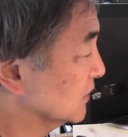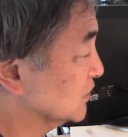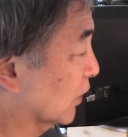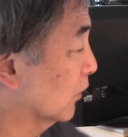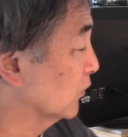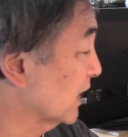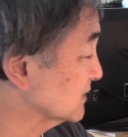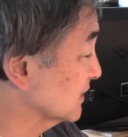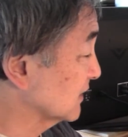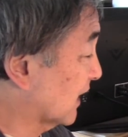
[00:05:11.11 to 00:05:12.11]
So
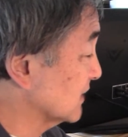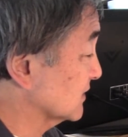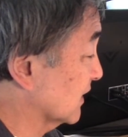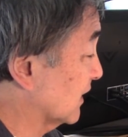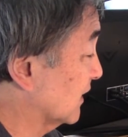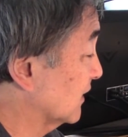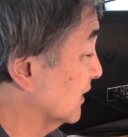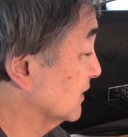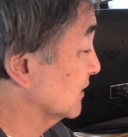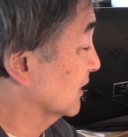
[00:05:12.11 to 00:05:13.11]
that's the Danza
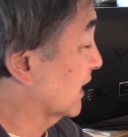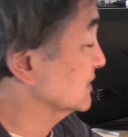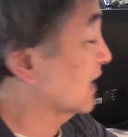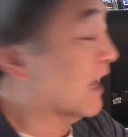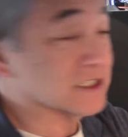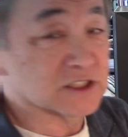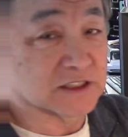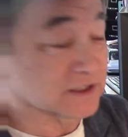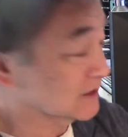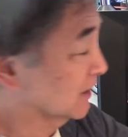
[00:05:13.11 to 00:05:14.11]
de las
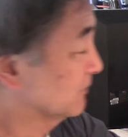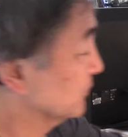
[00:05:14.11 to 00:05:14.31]
Hachas.